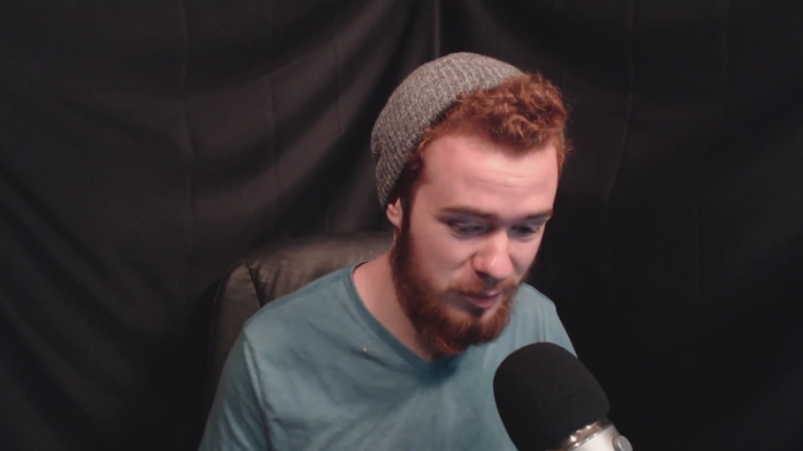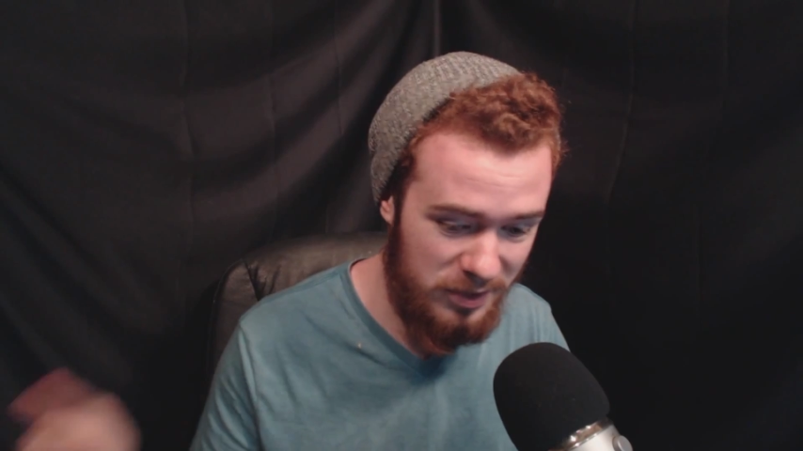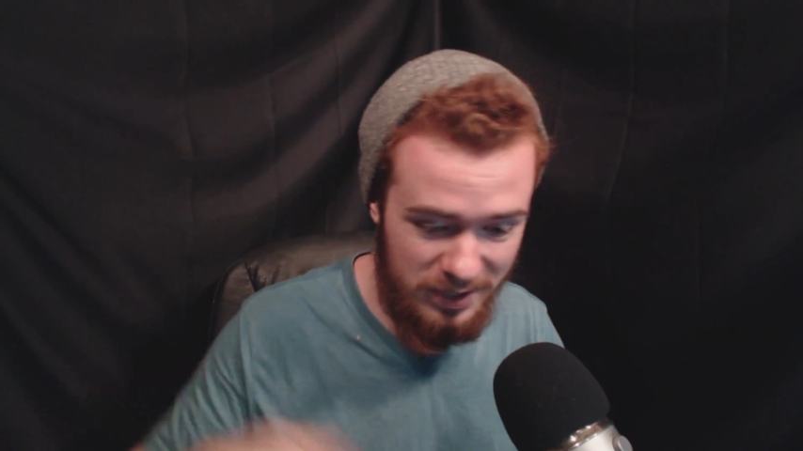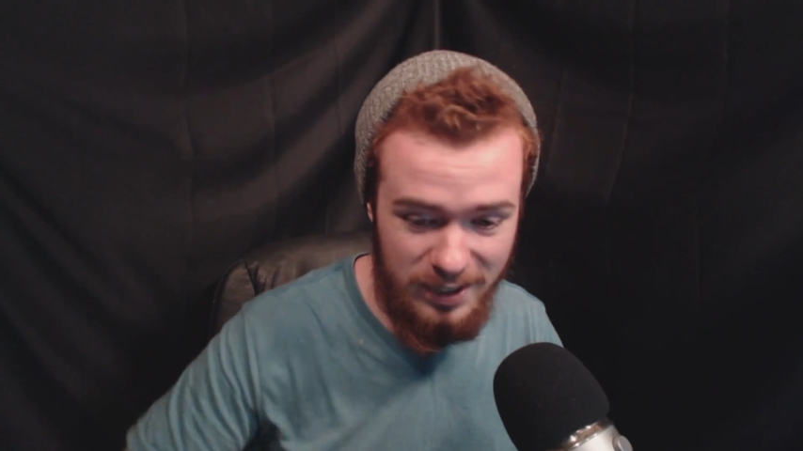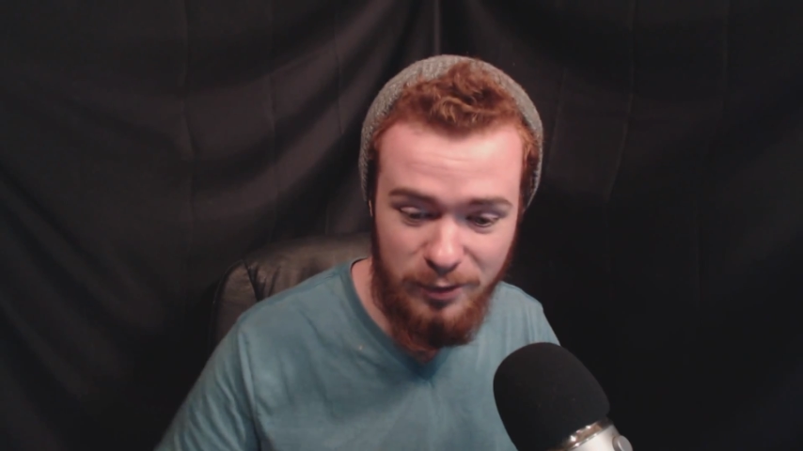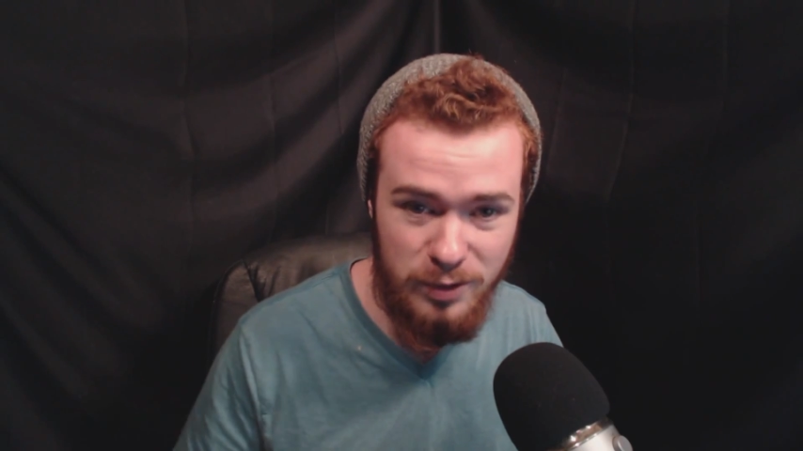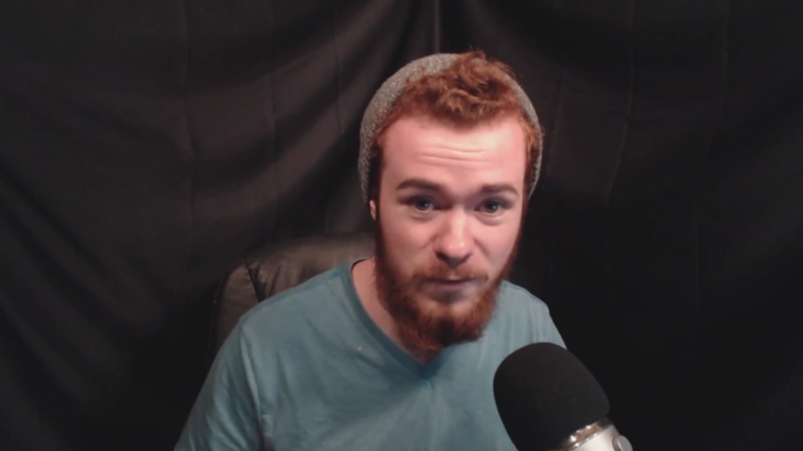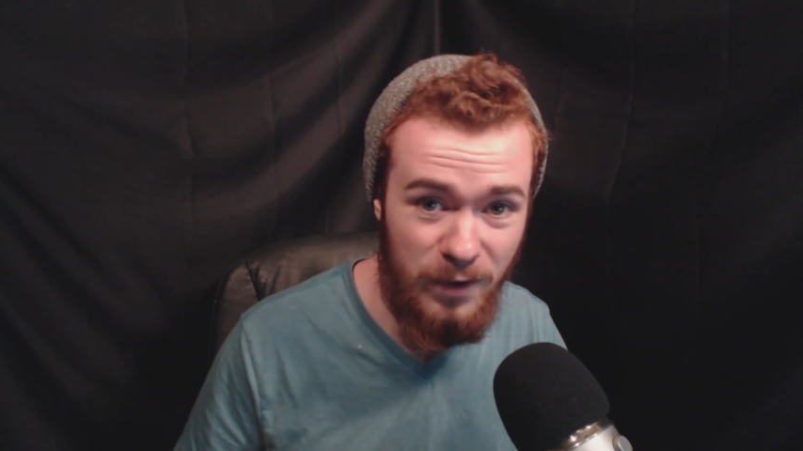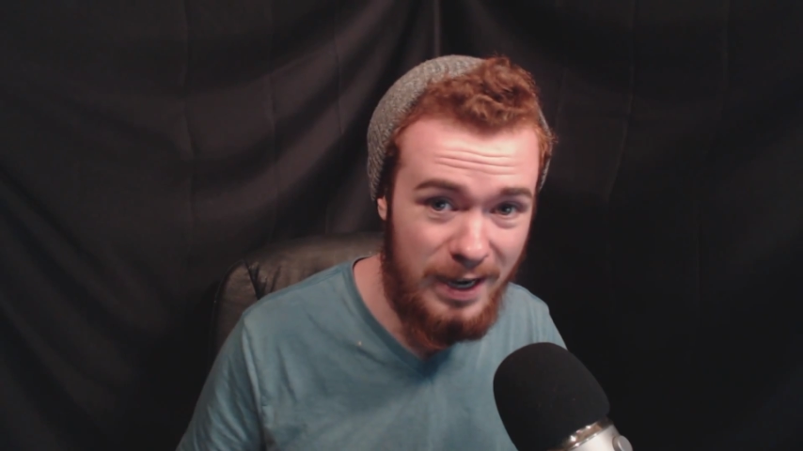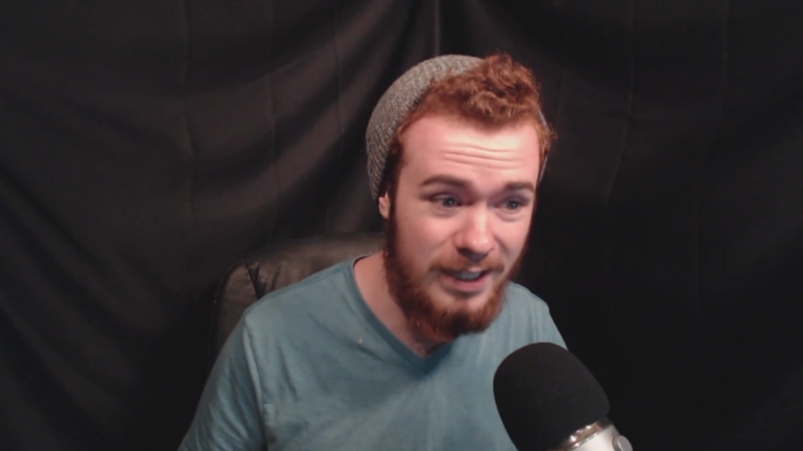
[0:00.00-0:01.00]
but today it was
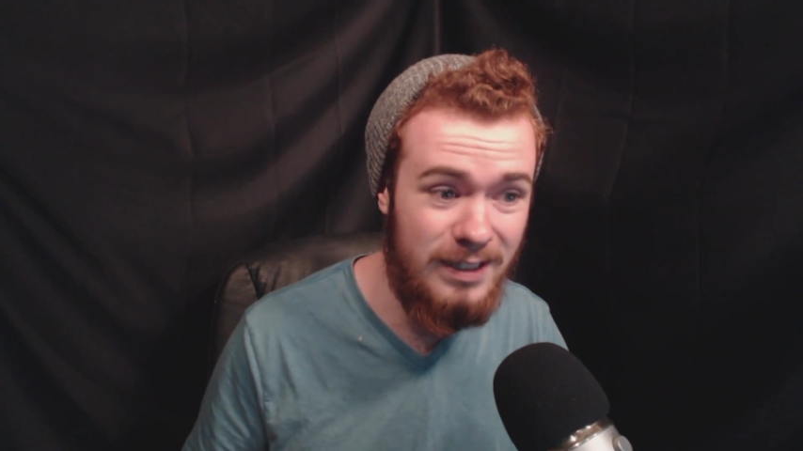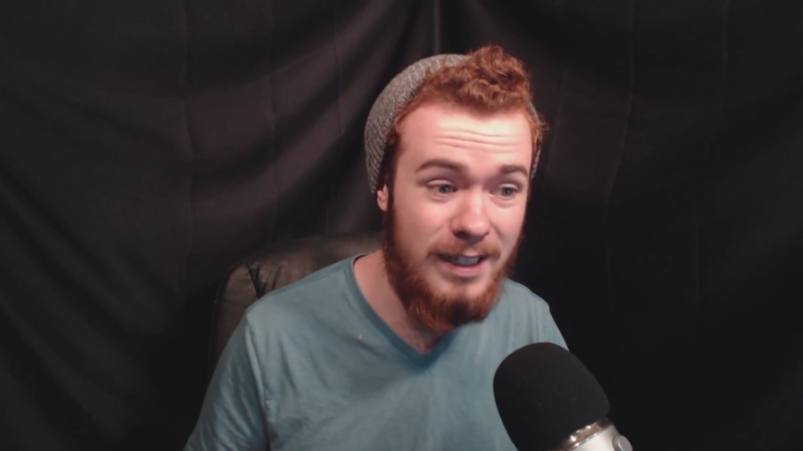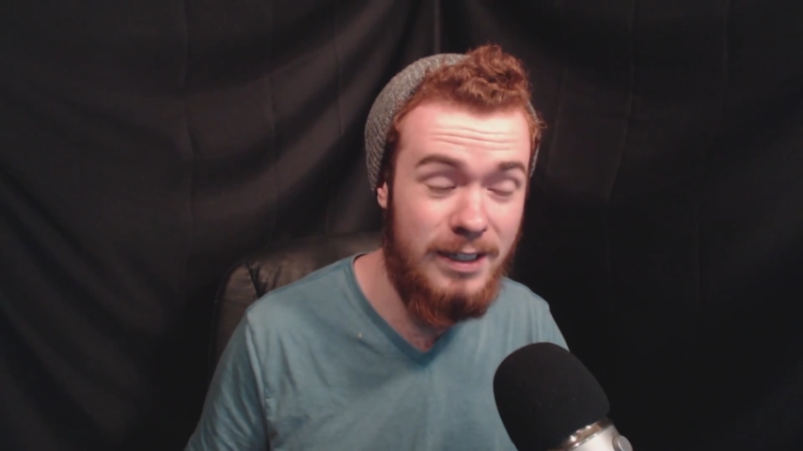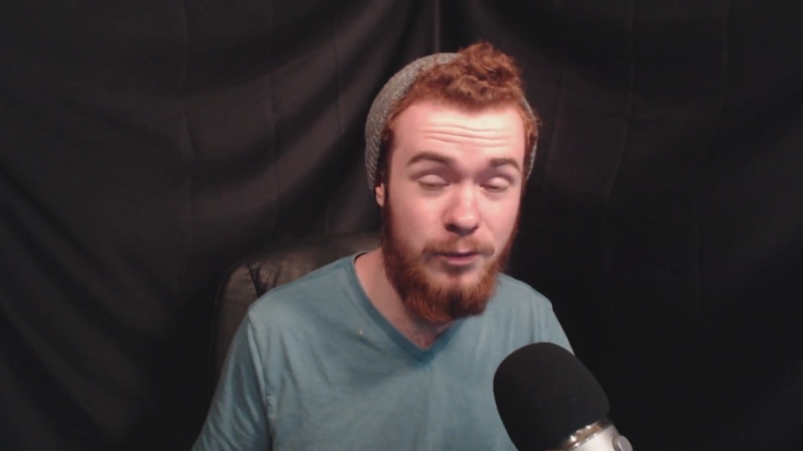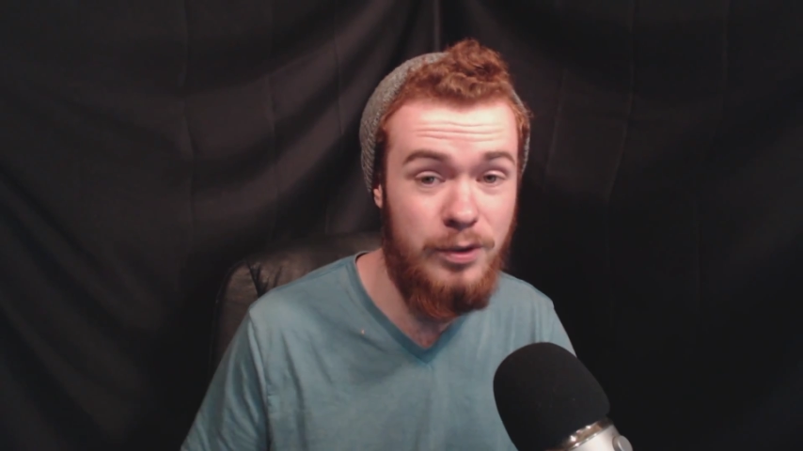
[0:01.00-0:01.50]
finalized,